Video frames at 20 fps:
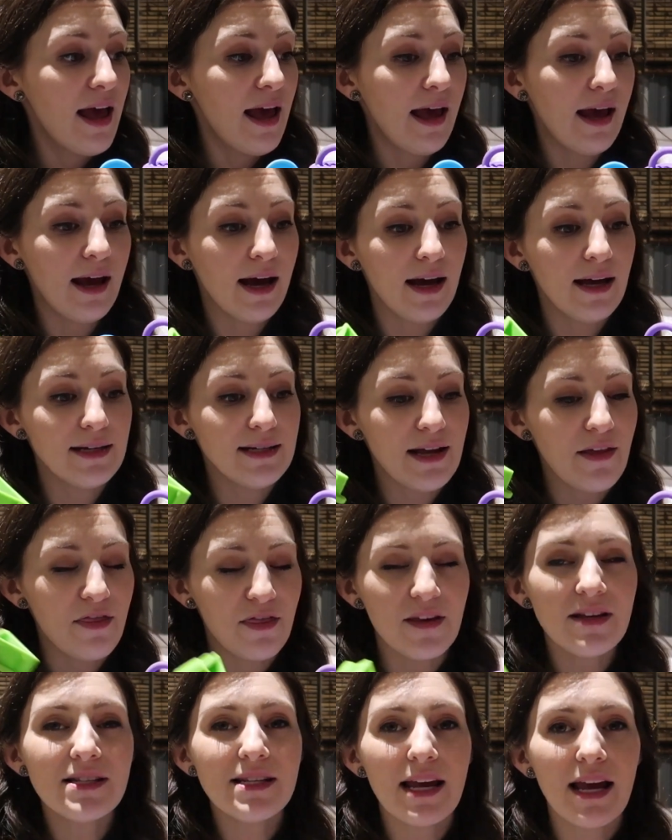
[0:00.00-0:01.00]
And at
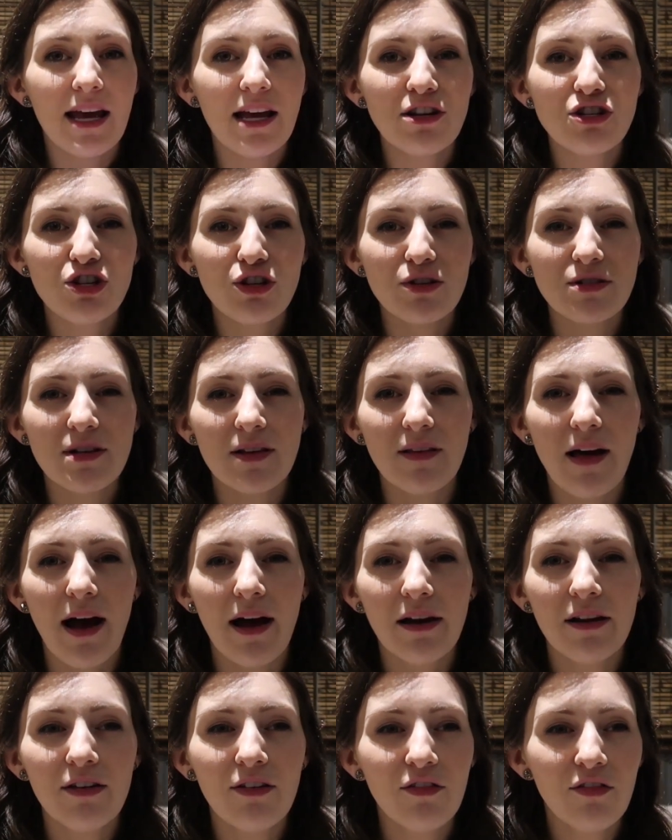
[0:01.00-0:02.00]
this age, there's a
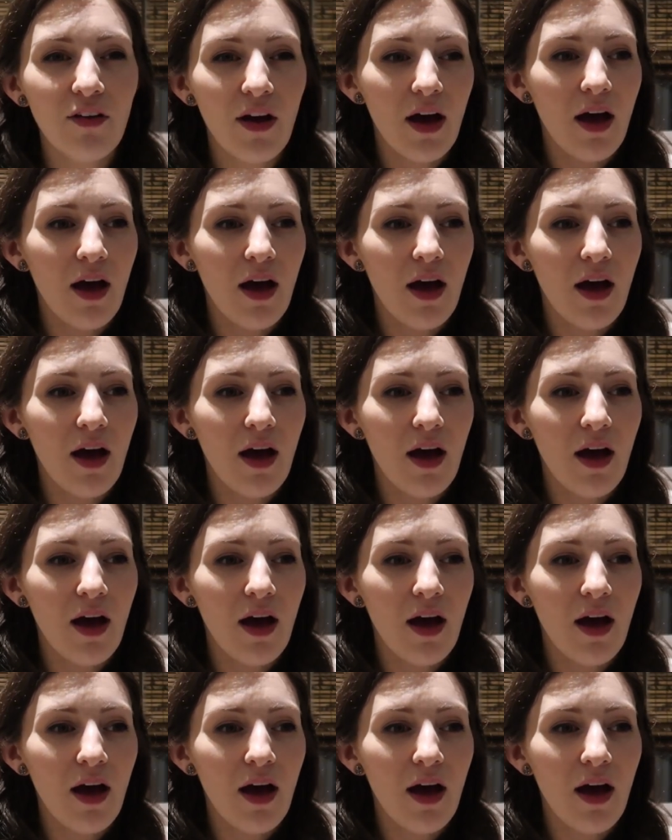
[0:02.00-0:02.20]
lot of